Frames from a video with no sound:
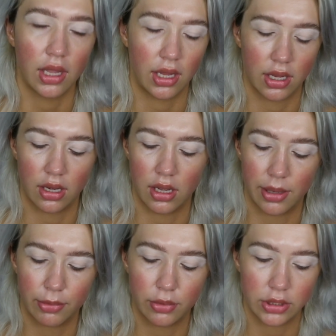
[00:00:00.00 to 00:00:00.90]
And
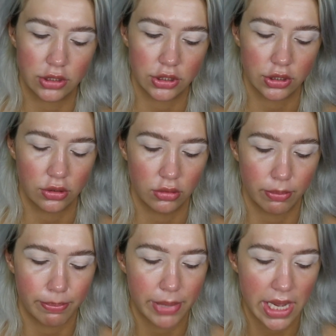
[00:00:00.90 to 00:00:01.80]
I'm going
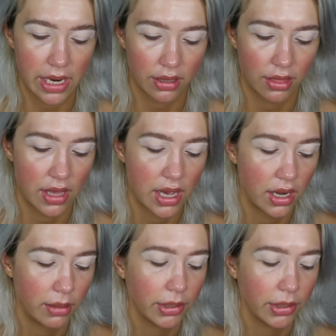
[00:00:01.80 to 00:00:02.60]
to pack that.